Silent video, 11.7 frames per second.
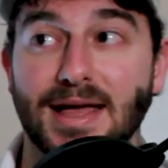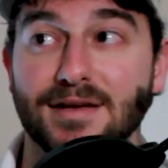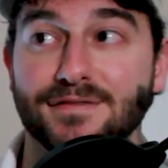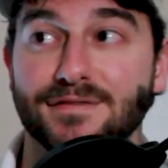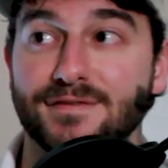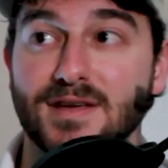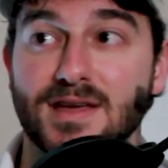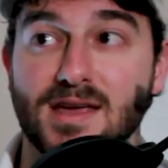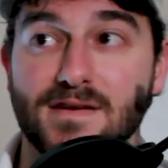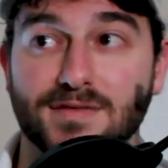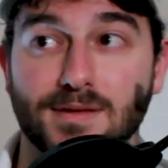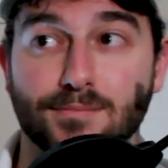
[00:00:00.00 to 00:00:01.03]
if
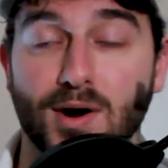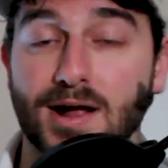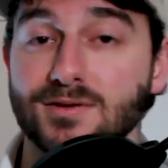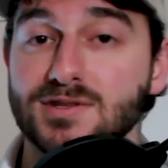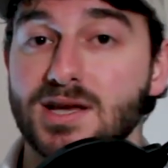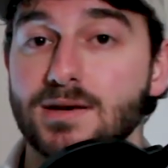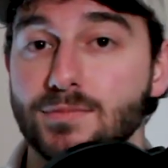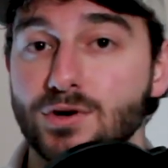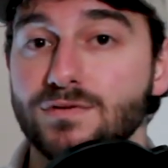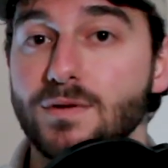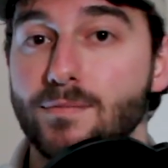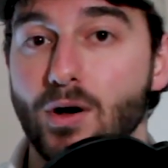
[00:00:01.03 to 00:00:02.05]
the Browns can
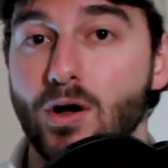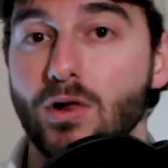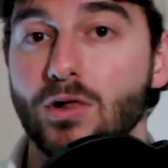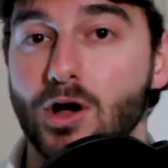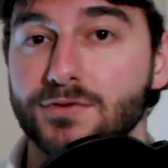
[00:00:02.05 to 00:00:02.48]
move the ball